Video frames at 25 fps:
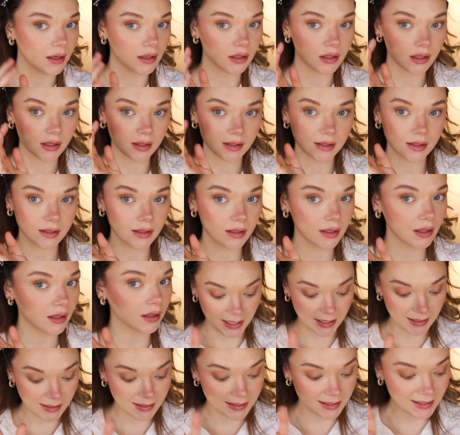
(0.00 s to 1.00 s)

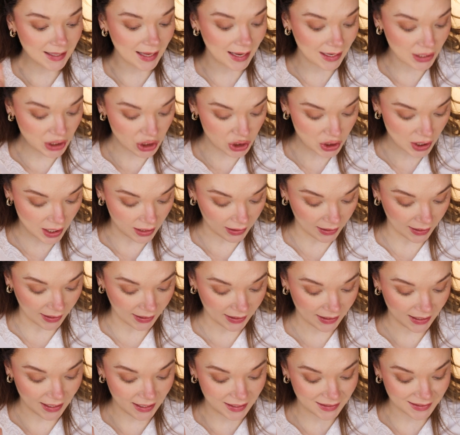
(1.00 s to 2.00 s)
it's
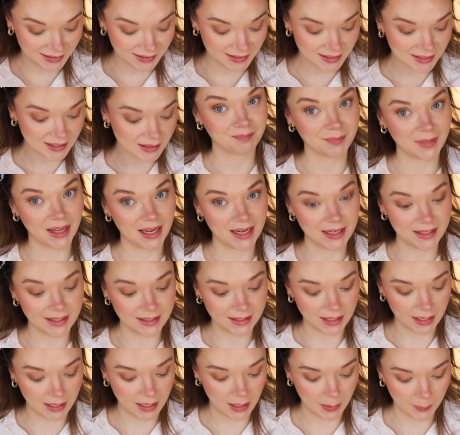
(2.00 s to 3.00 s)
angelic. It's
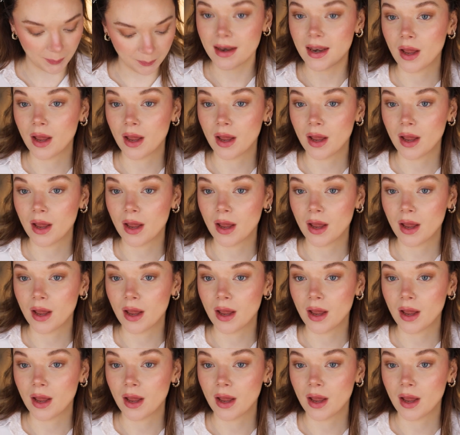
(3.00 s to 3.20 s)
stunning.